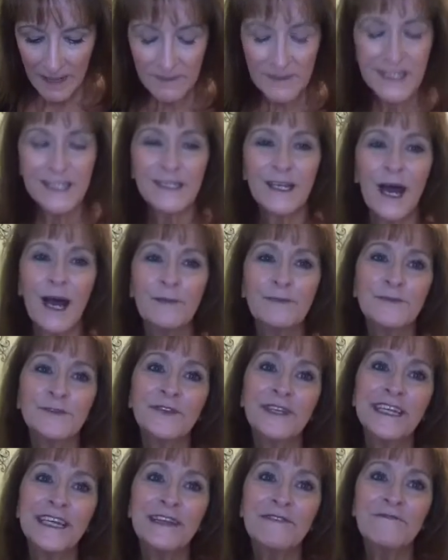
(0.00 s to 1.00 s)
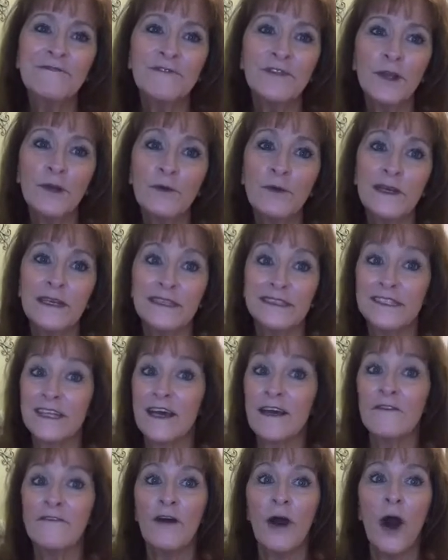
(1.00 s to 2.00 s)
Stop drinking fluids
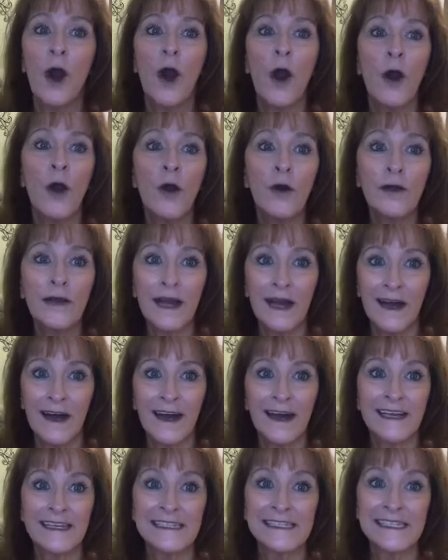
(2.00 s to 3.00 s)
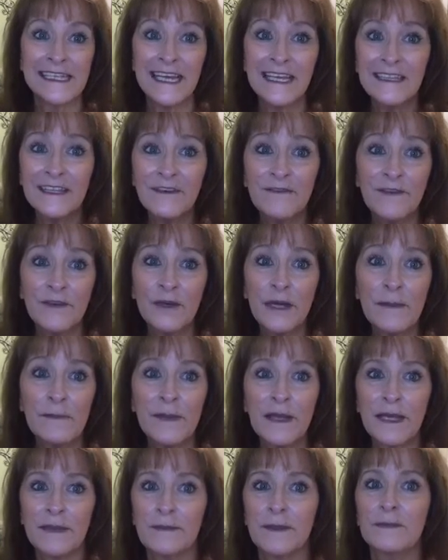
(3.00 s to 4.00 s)
of all kinds at the very
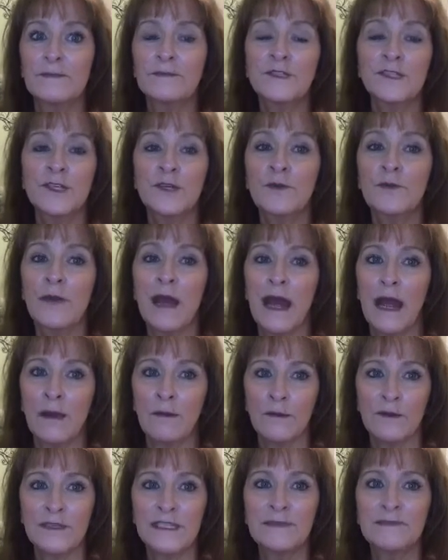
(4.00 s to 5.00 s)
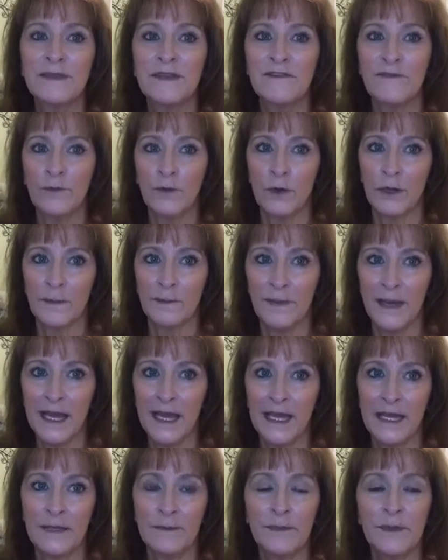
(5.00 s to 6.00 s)
minimum 2 hours before
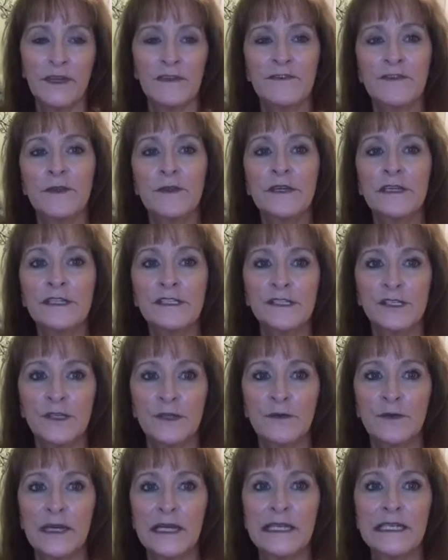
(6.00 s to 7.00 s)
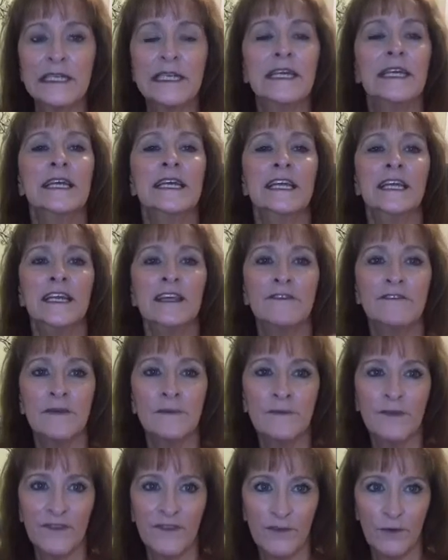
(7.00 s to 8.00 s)
bed. But if you can do it
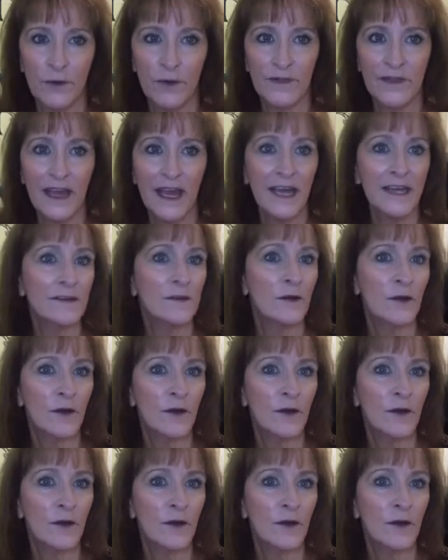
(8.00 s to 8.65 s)
even before that,